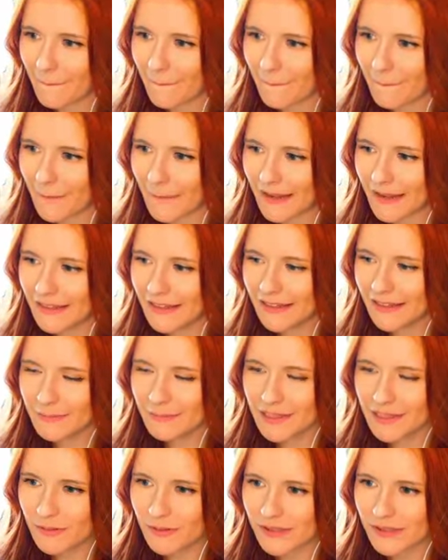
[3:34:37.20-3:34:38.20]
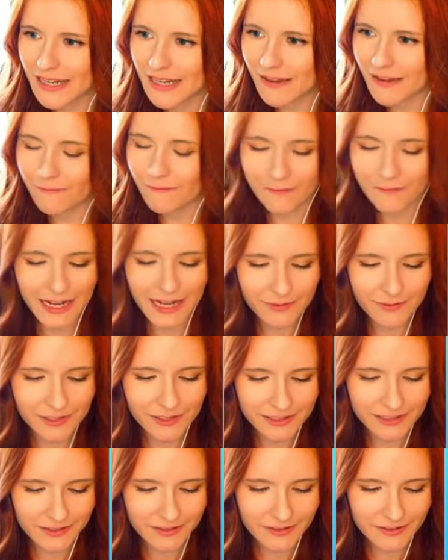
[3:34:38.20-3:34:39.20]
I think I'm supposed to have five in
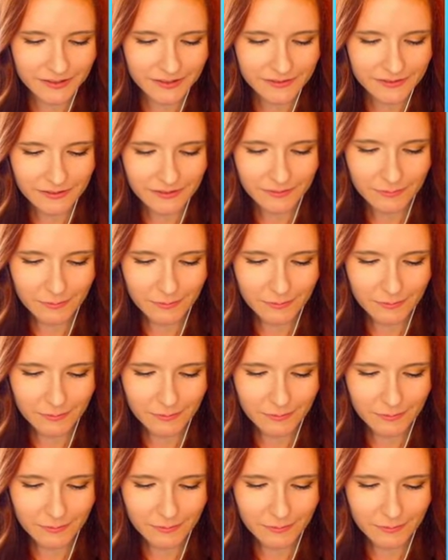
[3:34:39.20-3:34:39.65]
here.